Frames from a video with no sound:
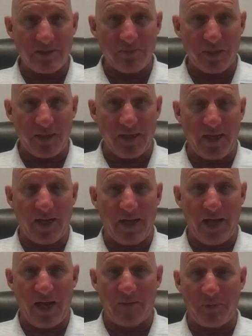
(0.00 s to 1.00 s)
began
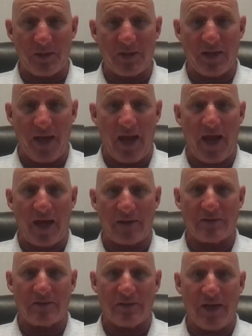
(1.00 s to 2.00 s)
happening
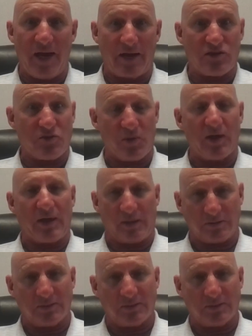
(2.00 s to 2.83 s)
at sprigging.